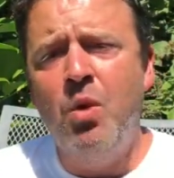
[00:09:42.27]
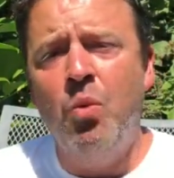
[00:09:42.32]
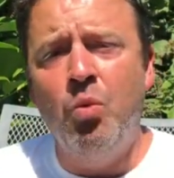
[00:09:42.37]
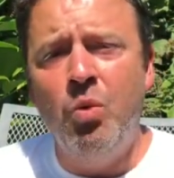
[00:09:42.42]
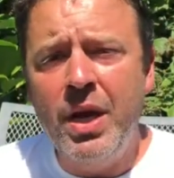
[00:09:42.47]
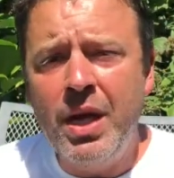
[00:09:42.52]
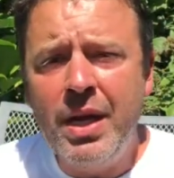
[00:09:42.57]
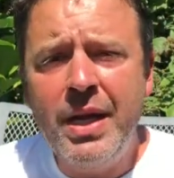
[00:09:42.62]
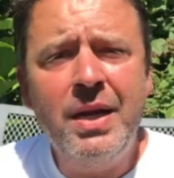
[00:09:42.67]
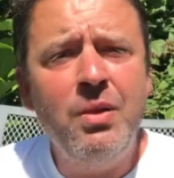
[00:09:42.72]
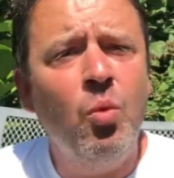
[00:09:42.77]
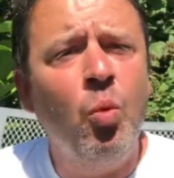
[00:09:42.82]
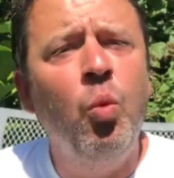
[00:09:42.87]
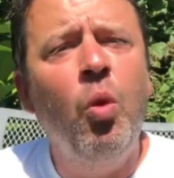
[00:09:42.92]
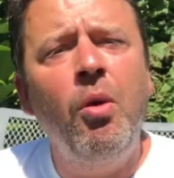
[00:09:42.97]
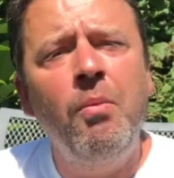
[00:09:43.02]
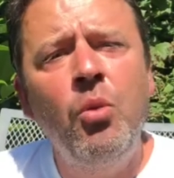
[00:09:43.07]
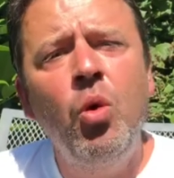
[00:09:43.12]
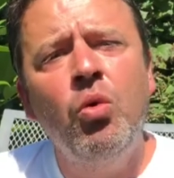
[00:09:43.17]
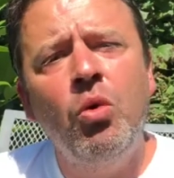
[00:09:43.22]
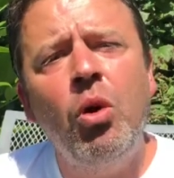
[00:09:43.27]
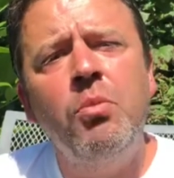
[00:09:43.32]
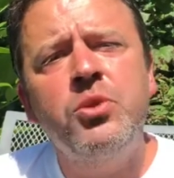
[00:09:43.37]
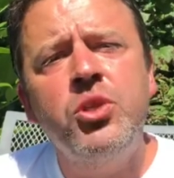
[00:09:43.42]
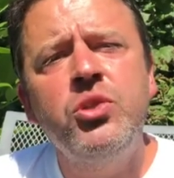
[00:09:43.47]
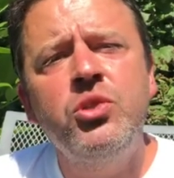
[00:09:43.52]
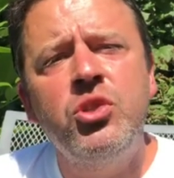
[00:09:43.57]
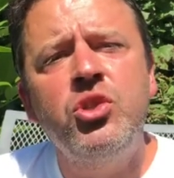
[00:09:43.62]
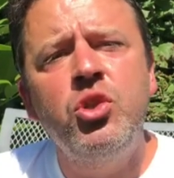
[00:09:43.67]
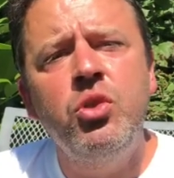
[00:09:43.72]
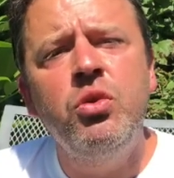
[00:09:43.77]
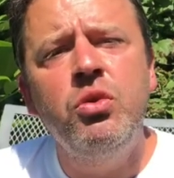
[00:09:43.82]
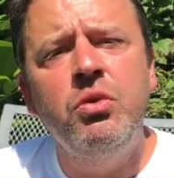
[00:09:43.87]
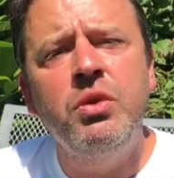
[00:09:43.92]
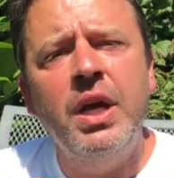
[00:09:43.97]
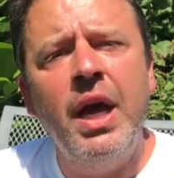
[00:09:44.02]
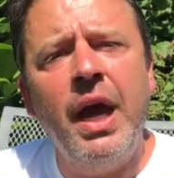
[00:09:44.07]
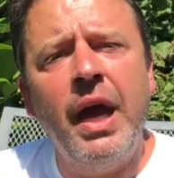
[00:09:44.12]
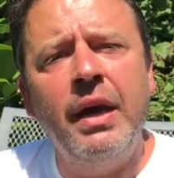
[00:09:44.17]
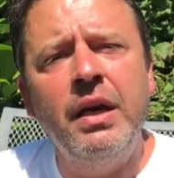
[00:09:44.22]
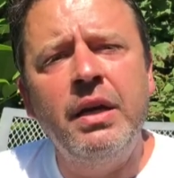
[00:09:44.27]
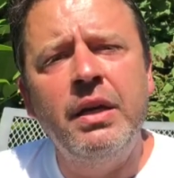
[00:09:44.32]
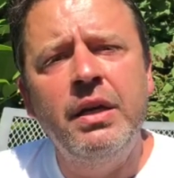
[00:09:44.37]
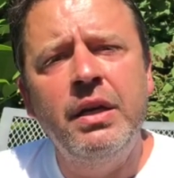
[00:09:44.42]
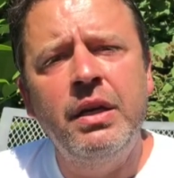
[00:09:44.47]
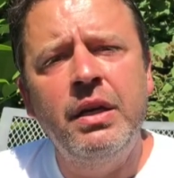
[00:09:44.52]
Really, what more options do you get?